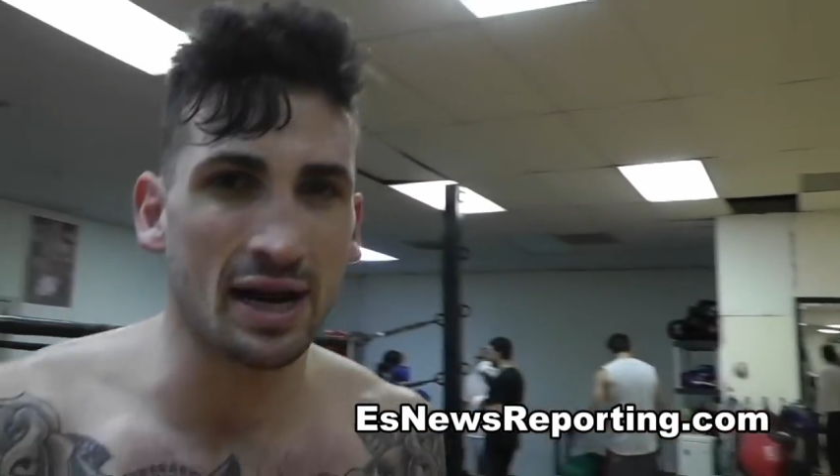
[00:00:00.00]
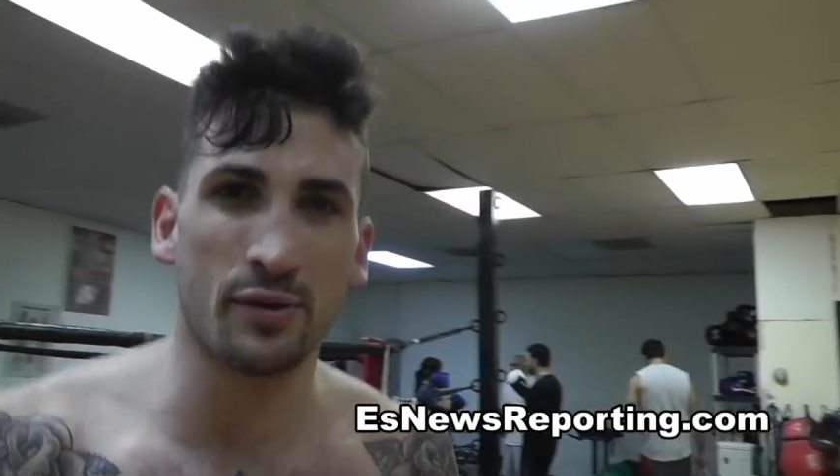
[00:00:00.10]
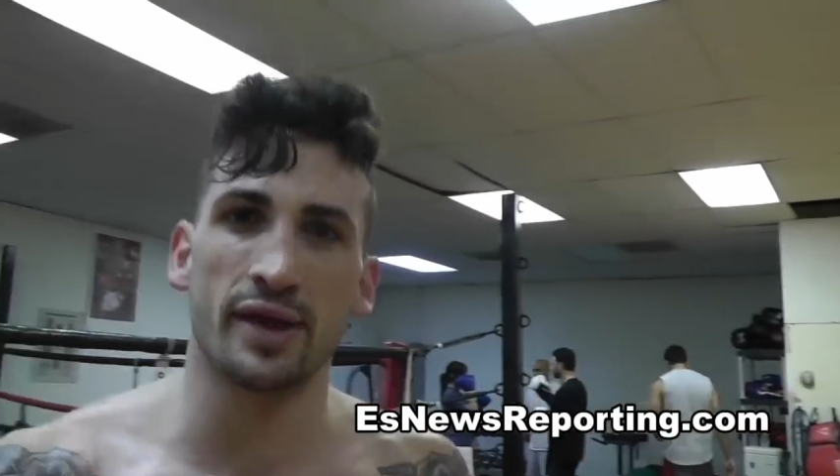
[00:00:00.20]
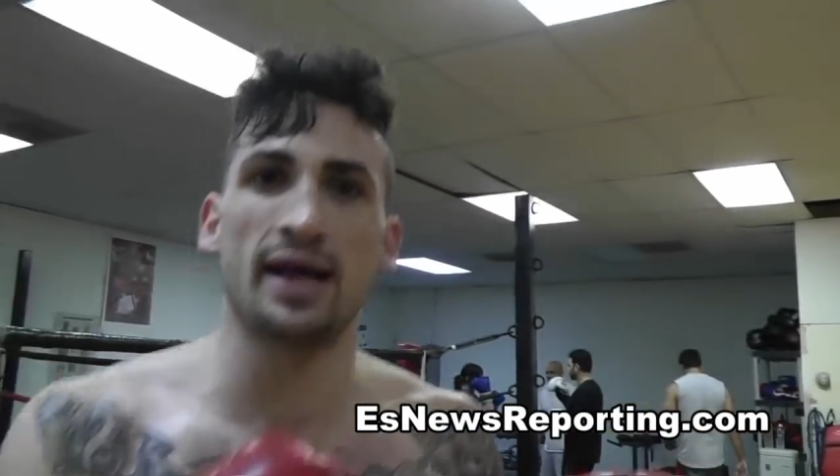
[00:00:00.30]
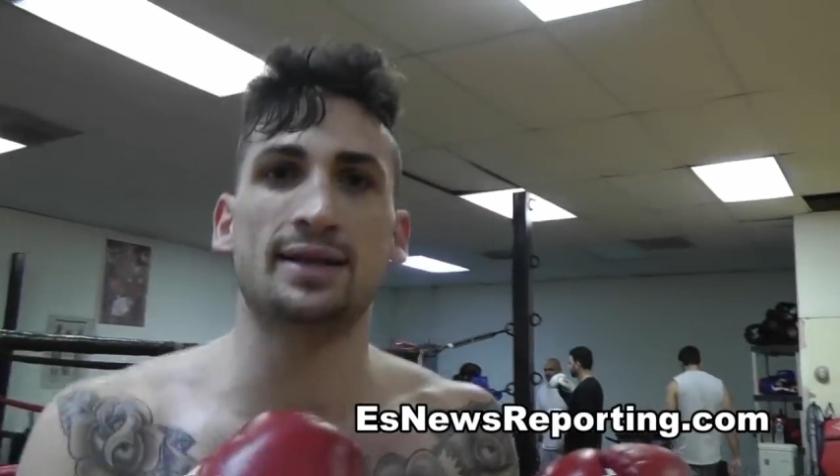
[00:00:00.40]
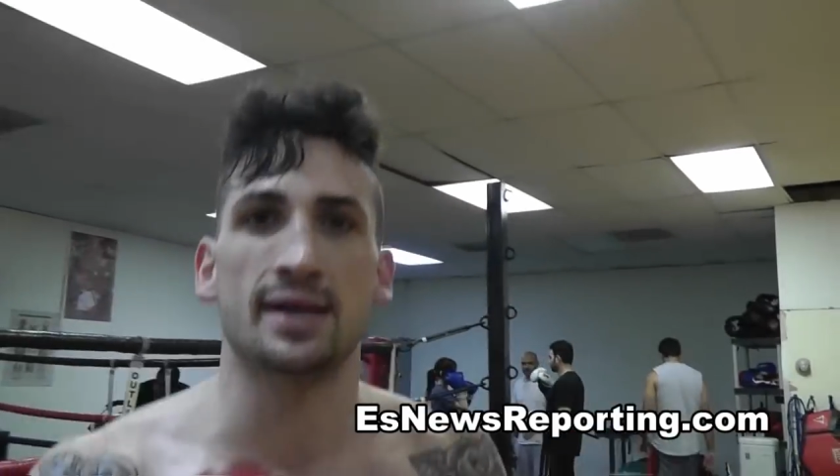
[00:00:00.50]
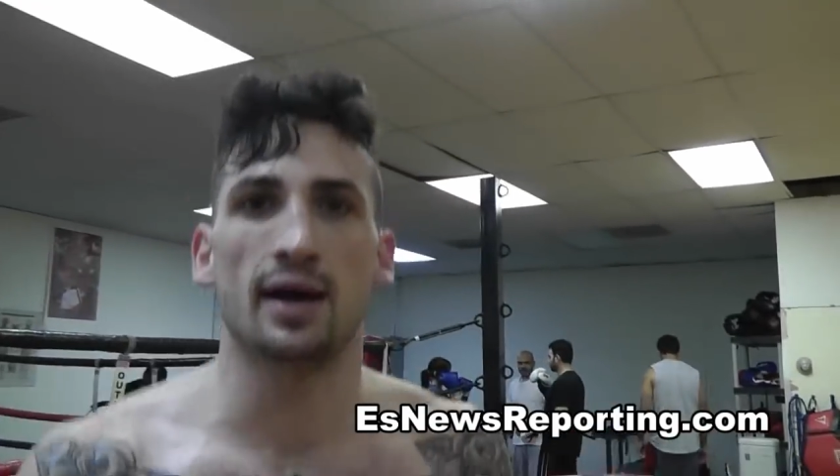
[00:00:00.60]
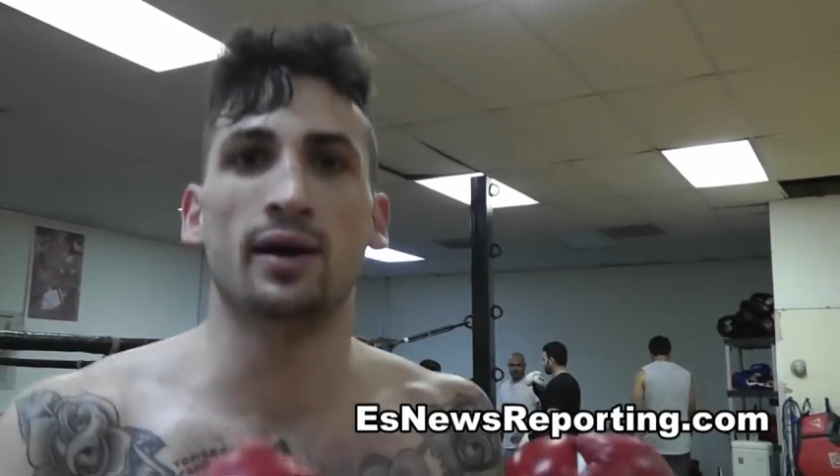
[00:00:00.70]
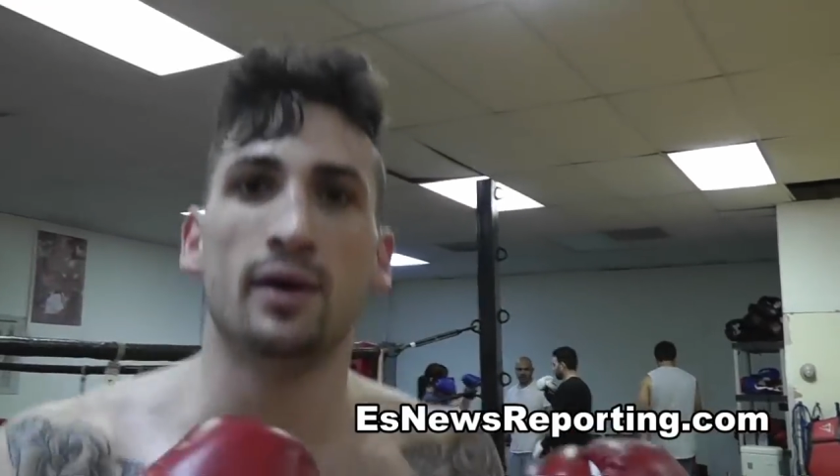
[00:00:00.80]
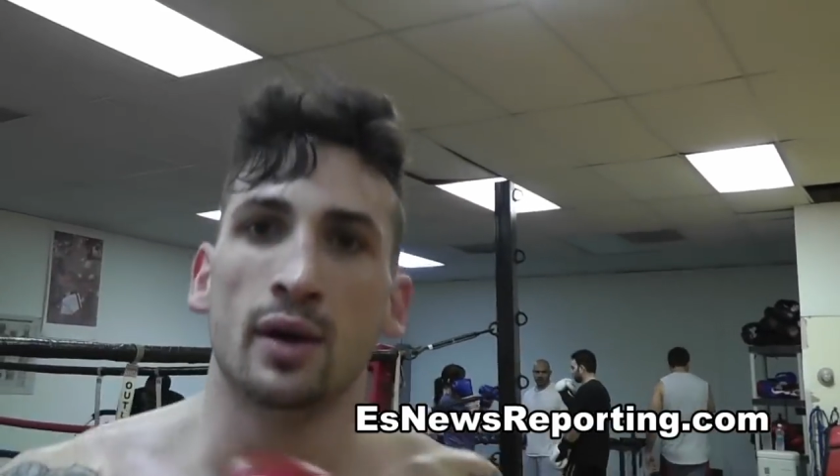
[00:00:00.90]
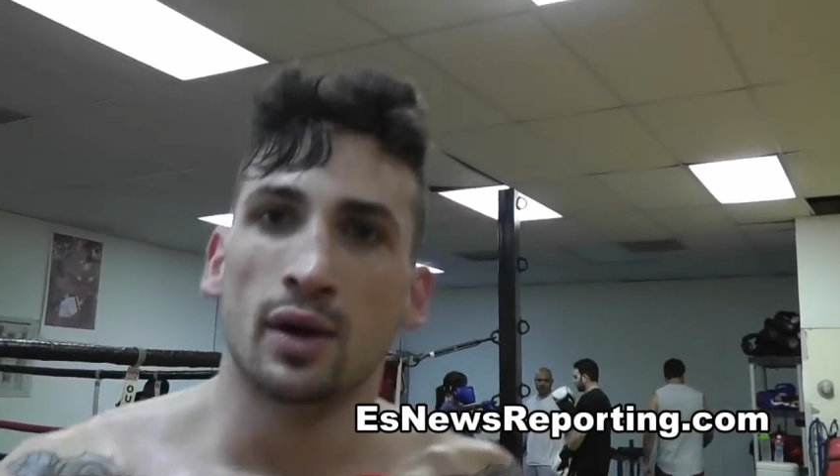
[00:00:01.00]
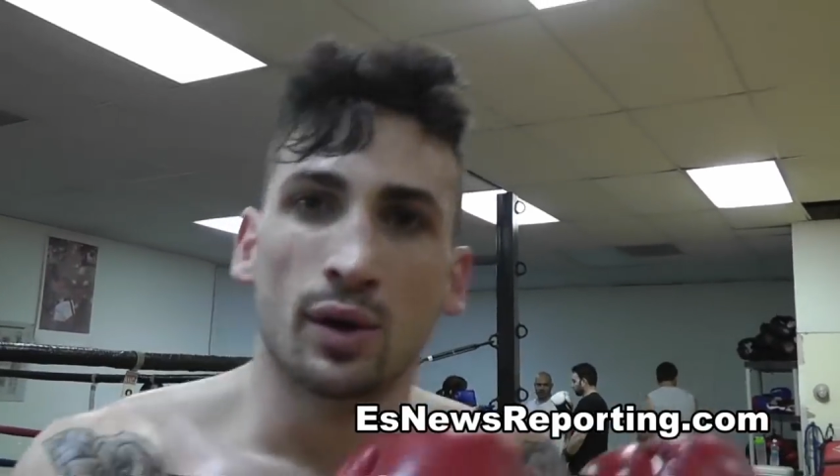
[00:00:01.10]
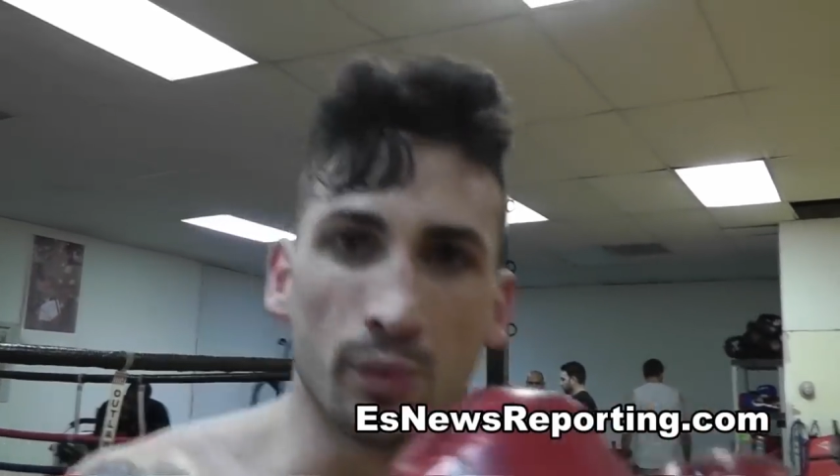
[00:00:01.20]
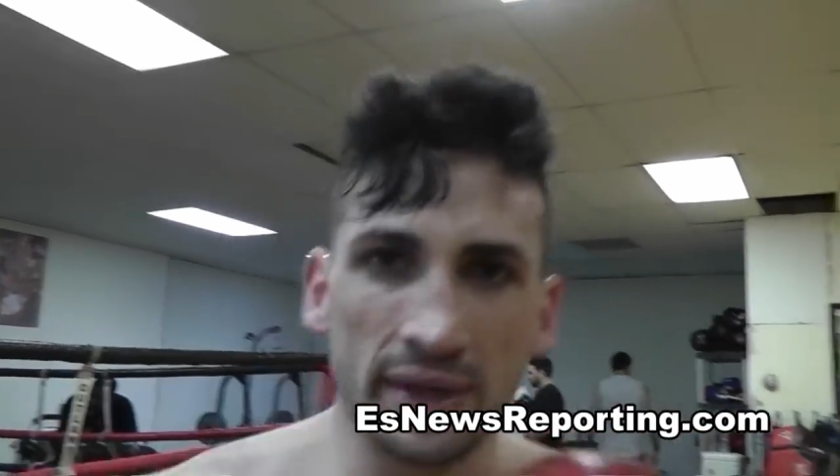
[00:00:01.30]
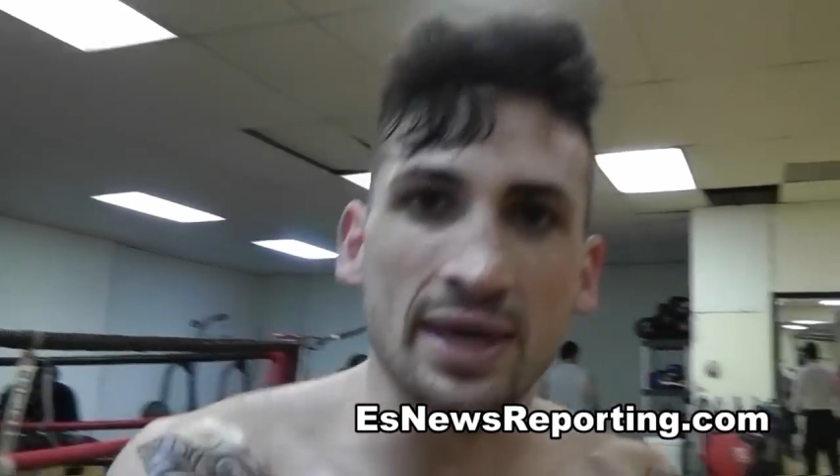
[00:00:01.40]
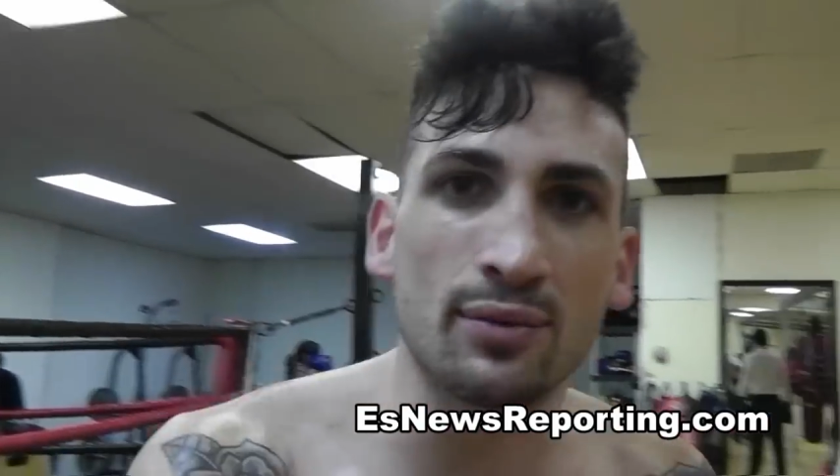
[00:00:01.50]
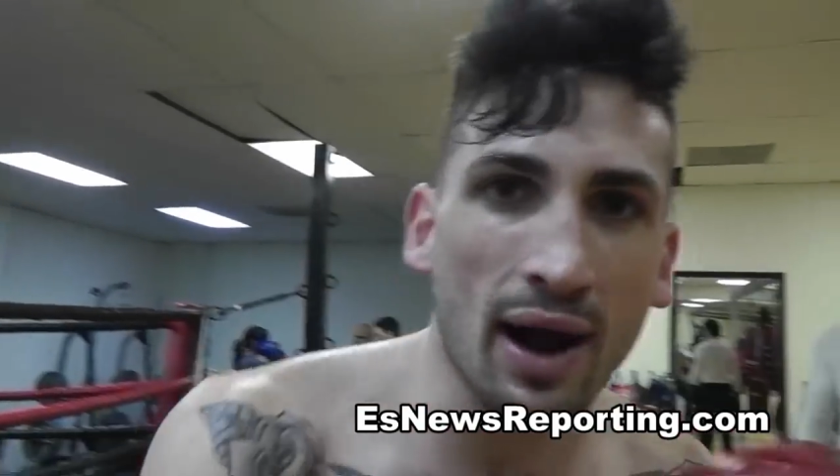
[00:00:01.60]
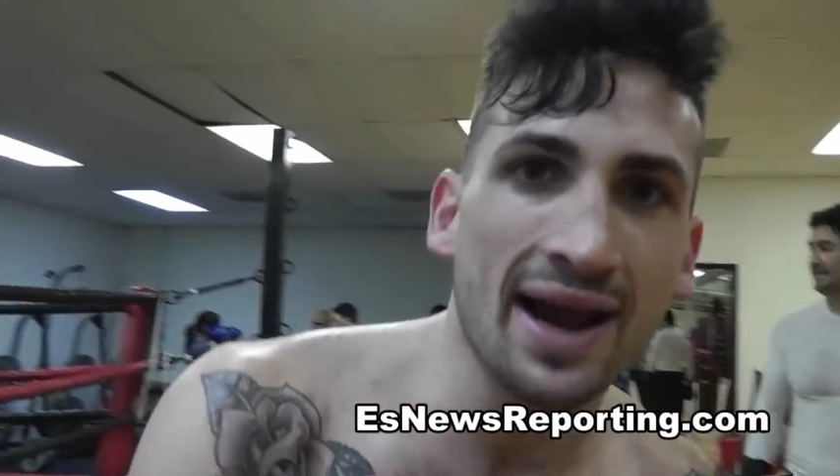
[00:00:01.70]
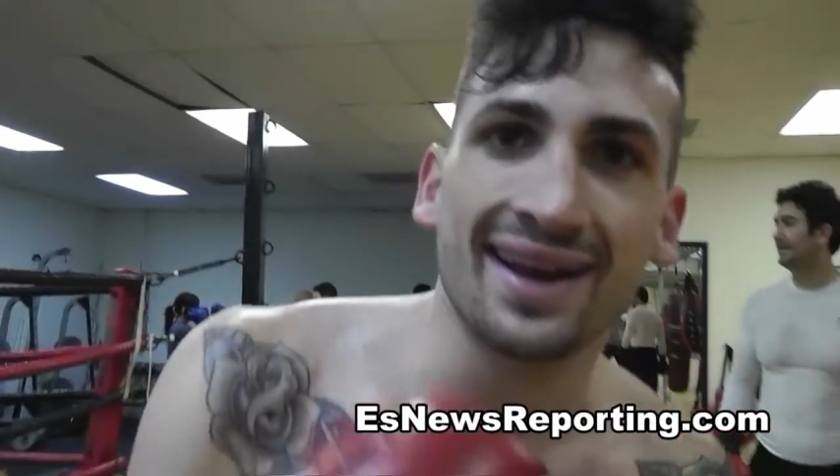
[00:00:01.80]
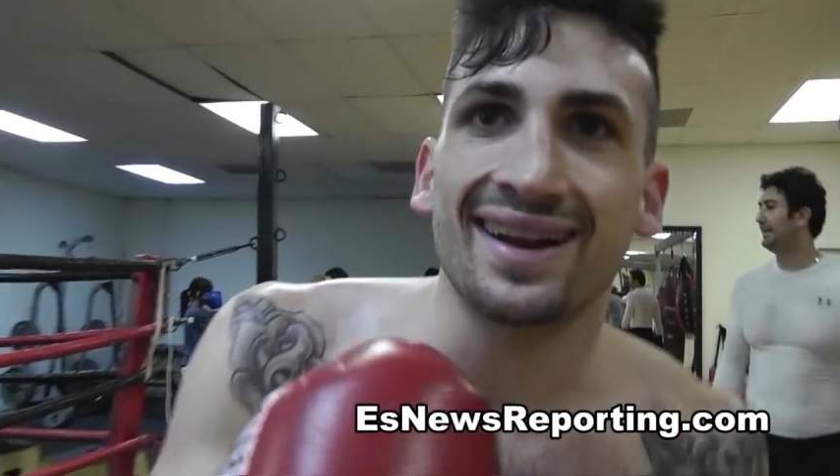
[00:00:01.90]
I really liked, uh, Winky
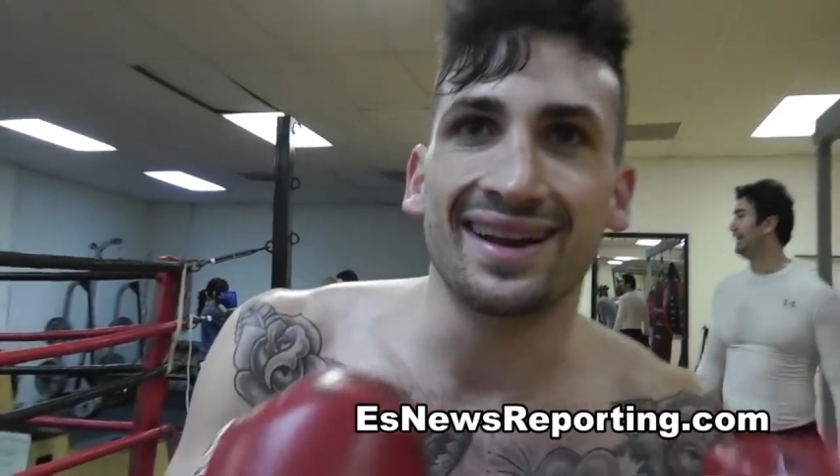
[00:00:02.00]
Wright.